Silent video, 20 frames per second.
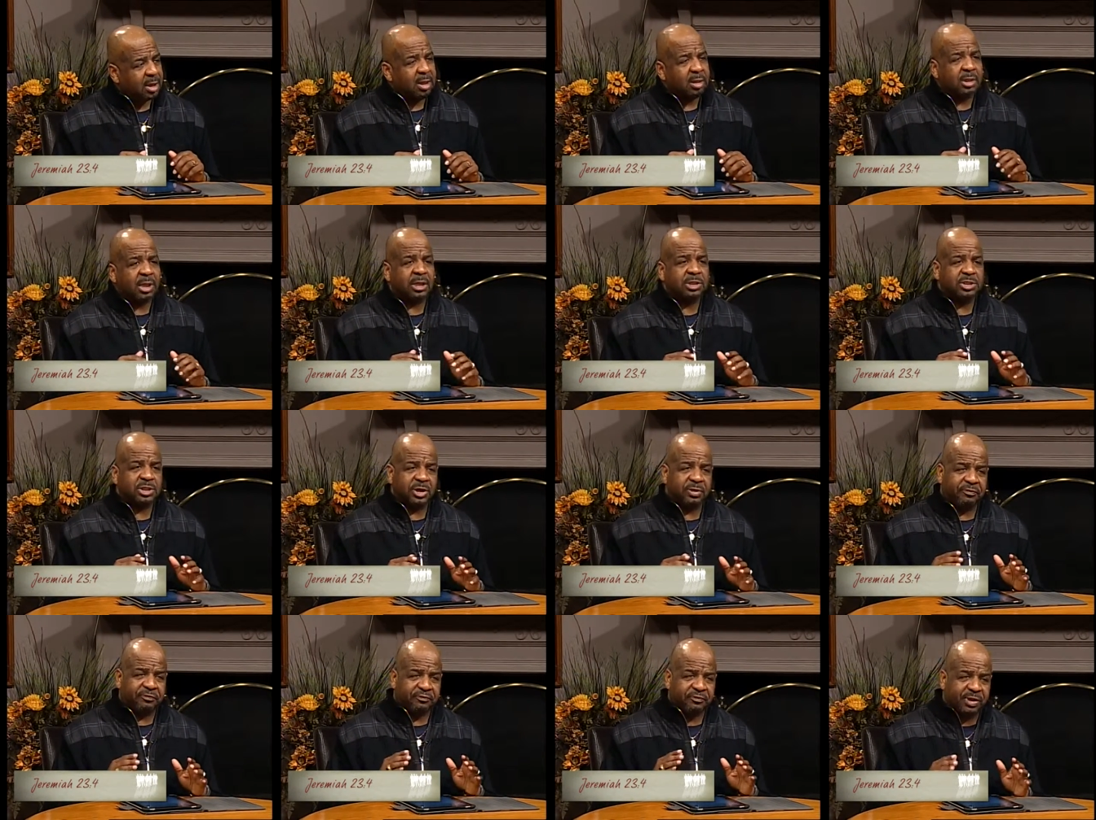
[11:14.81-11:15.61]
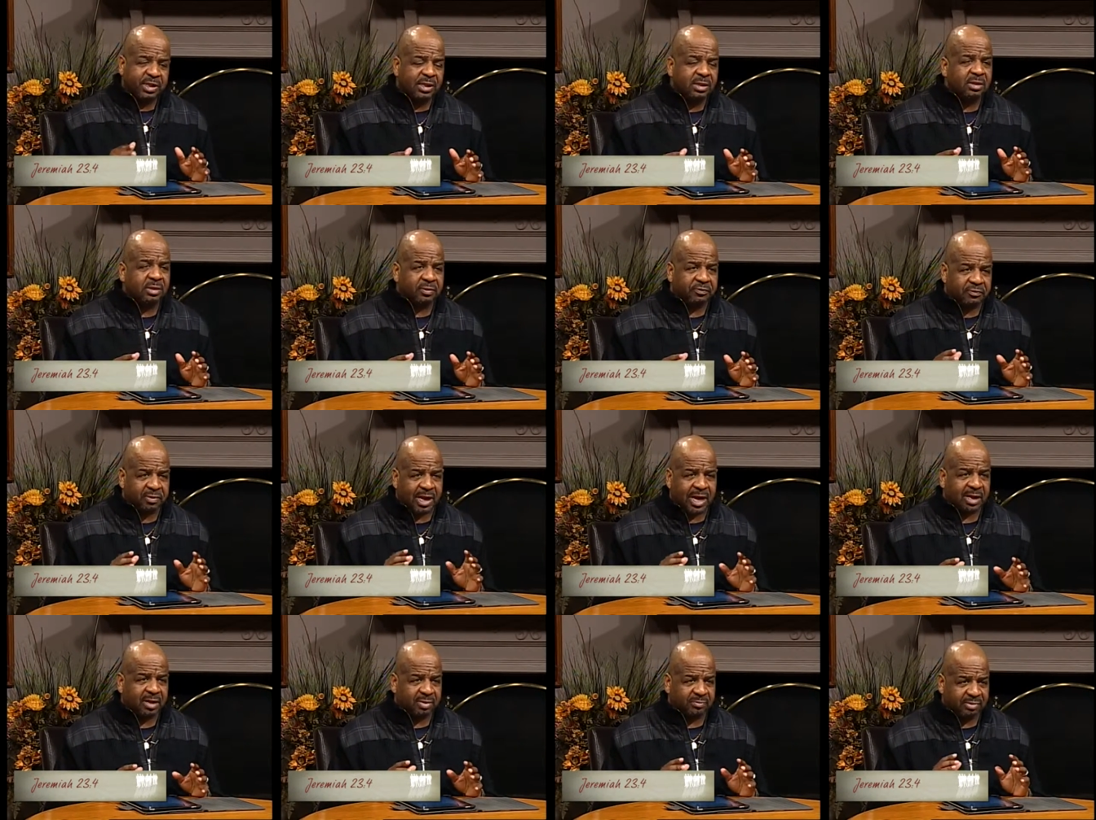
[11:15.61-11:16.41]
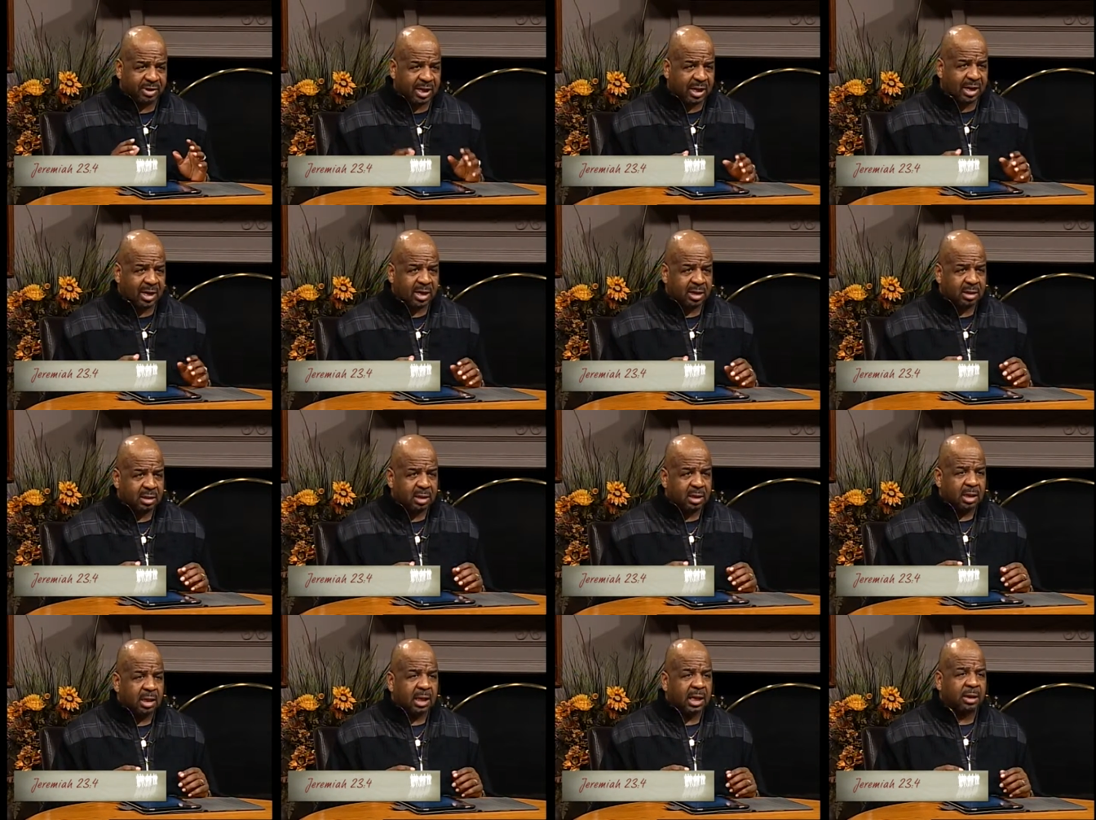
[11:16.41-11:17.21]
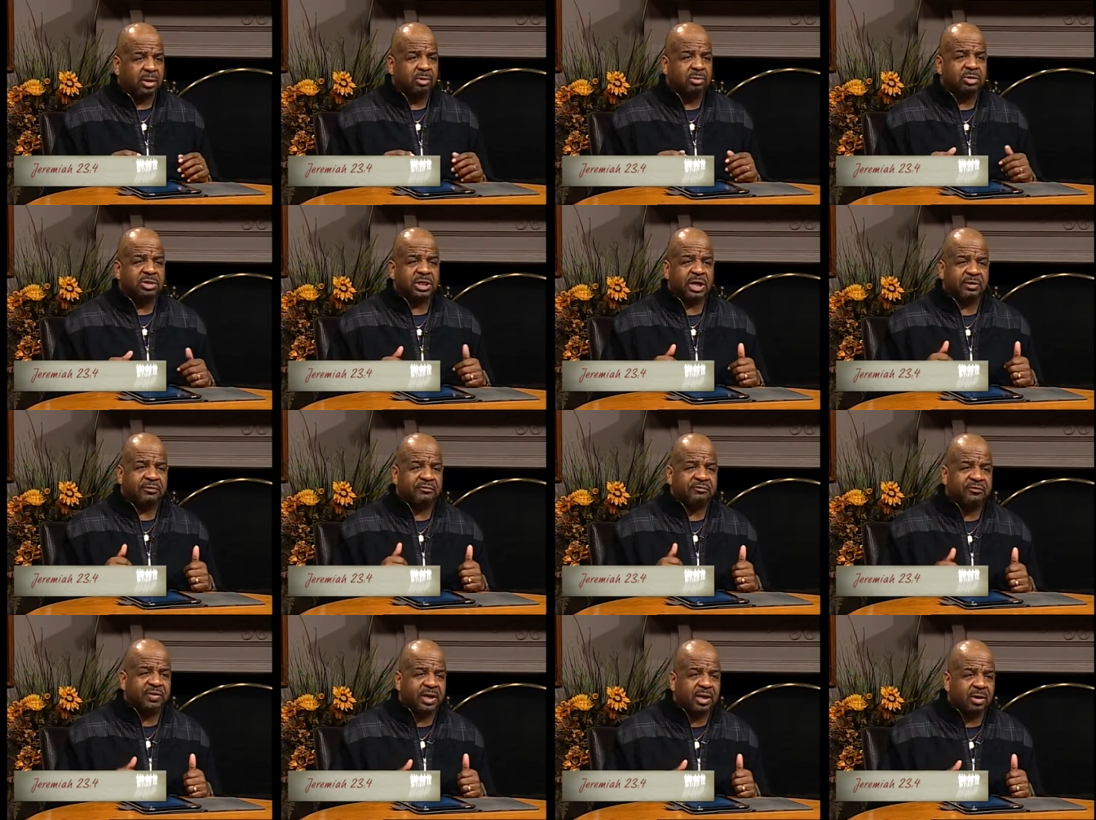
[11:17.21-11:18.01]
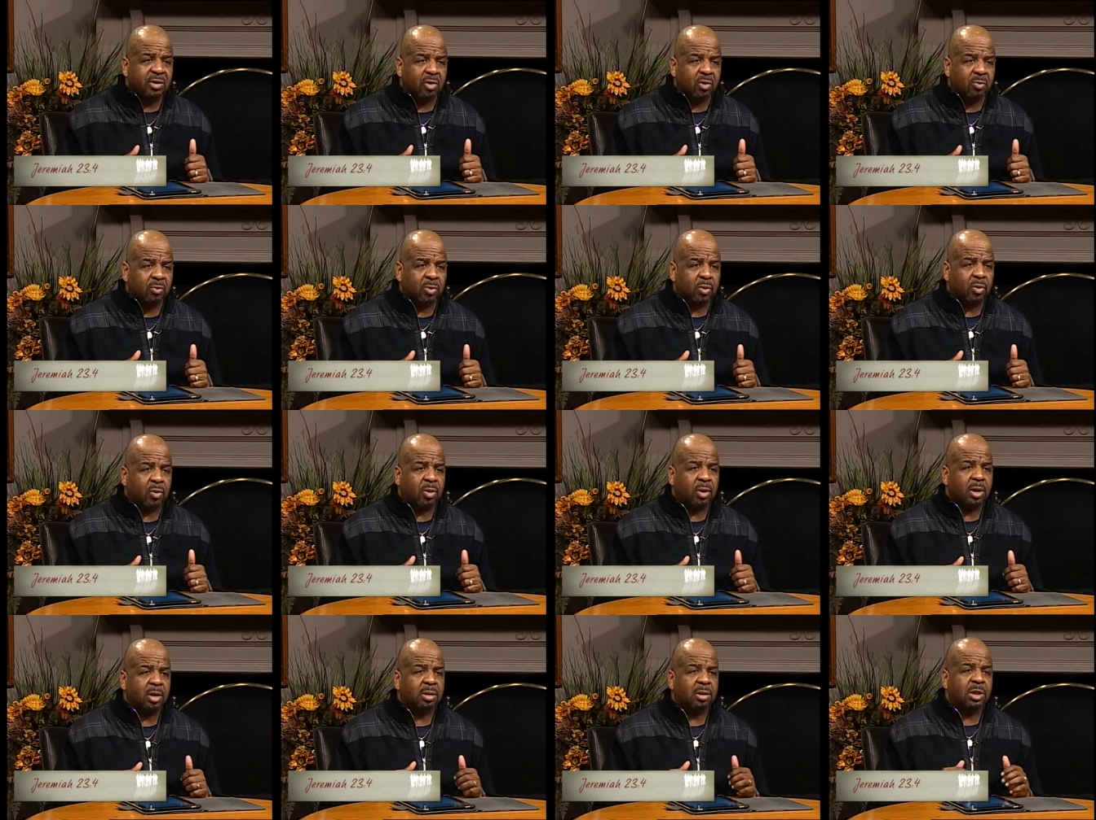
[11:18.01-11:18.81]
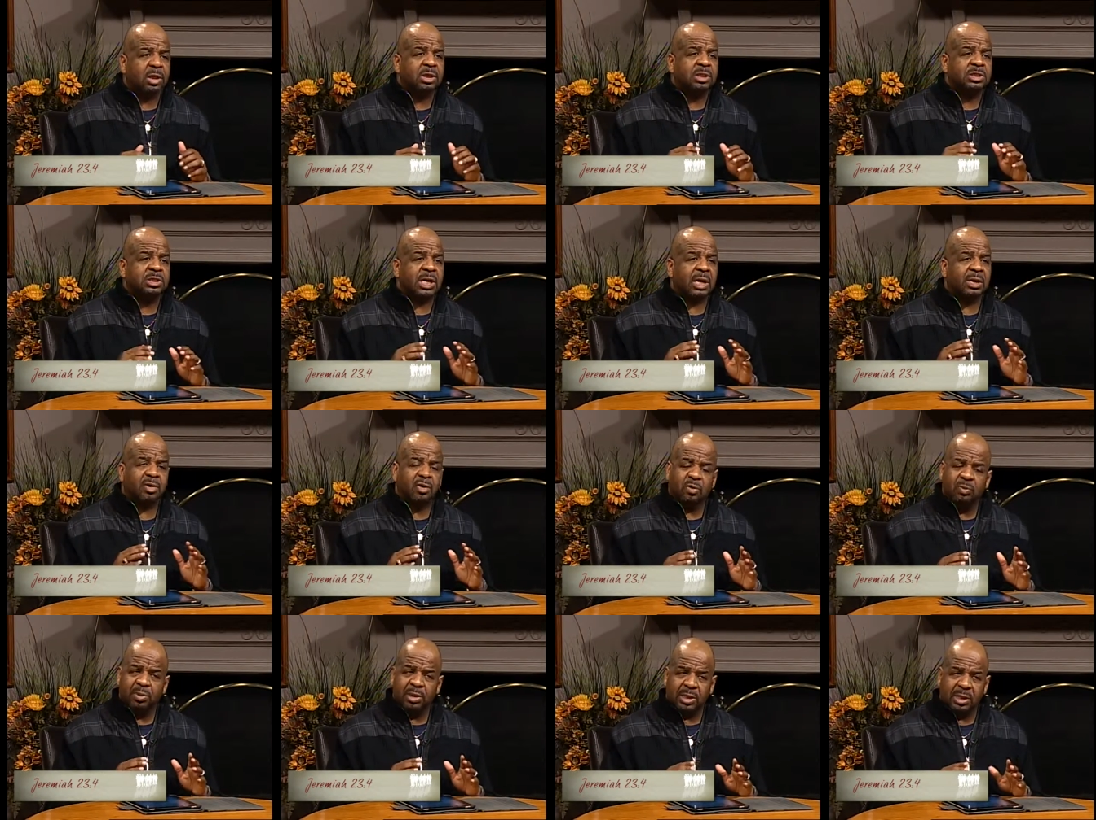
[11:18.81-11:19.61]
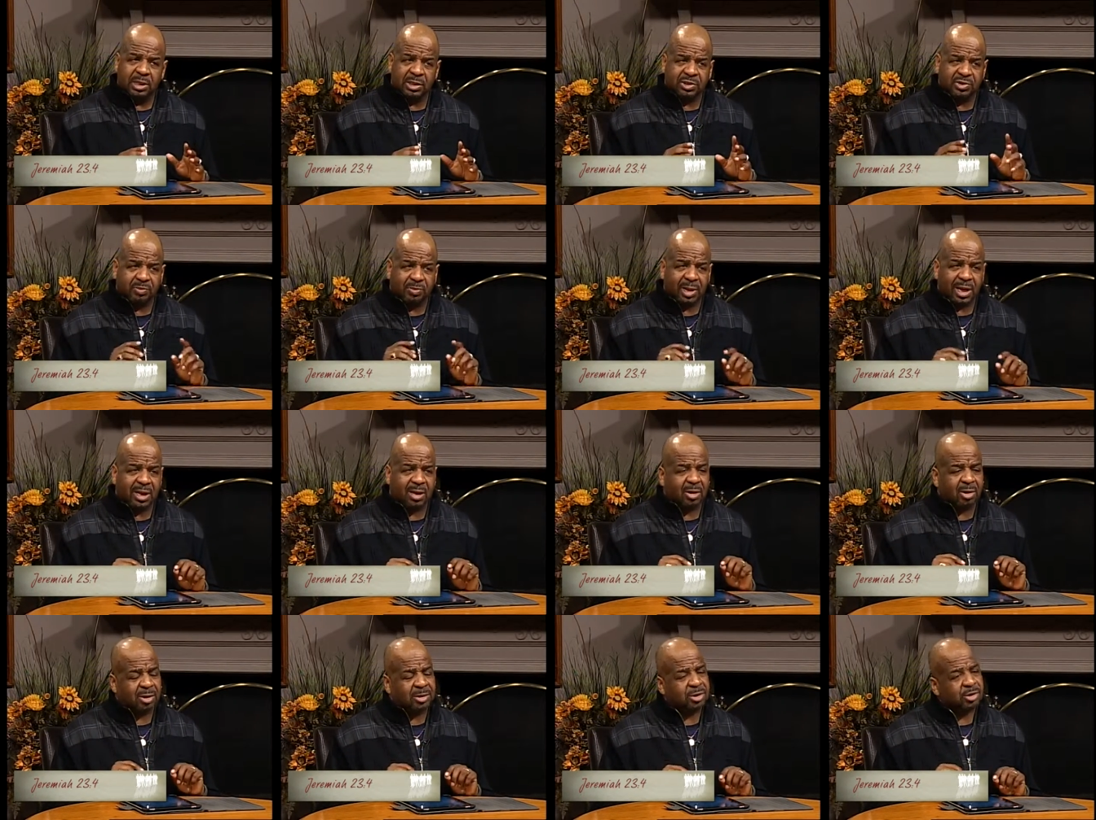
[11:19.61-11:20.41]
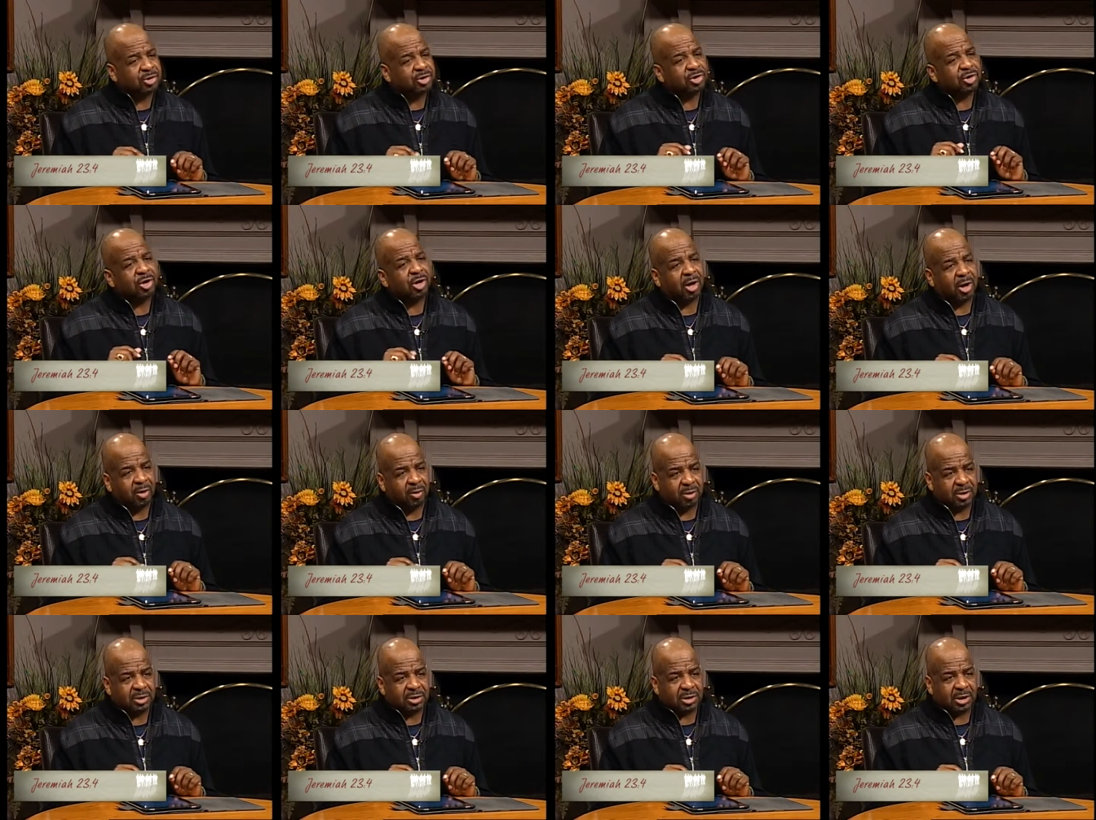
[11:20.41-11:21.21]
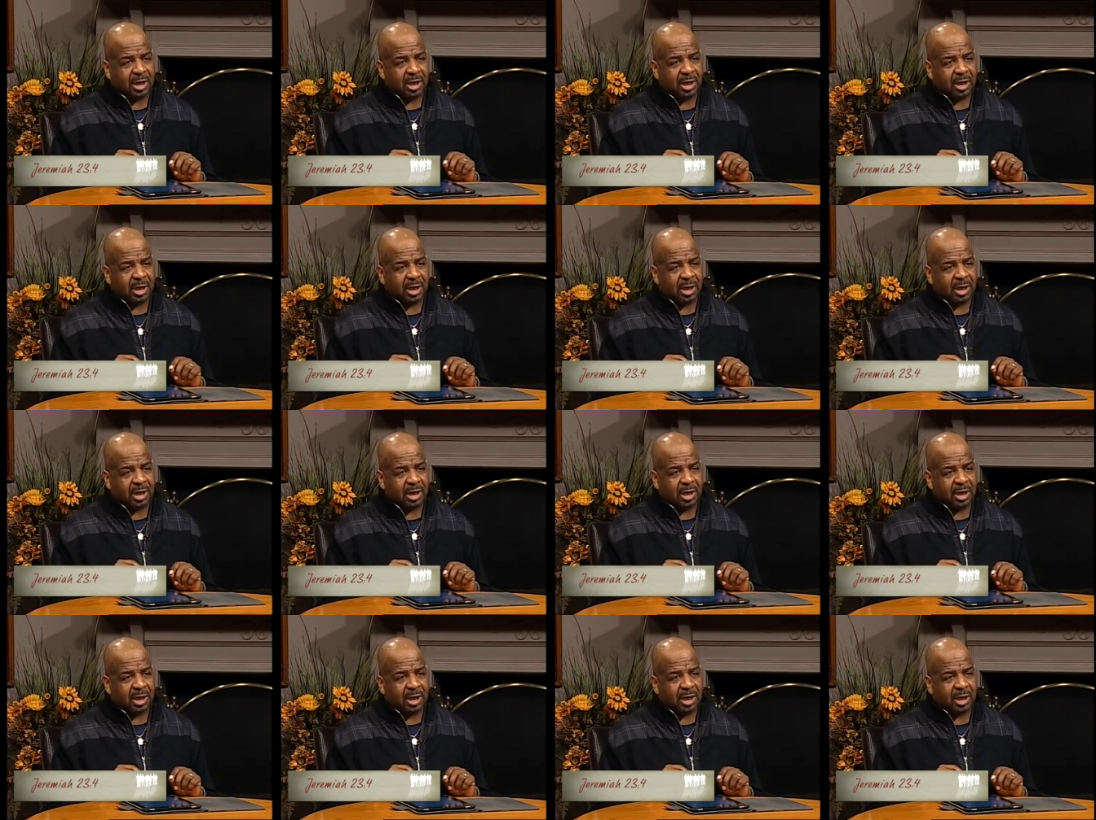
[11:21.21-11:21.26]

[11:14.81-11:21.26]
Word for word: that shall feed the flock of God. Mm -hmm. And you shall fear no more, neither shall you be dismayed or discouraged.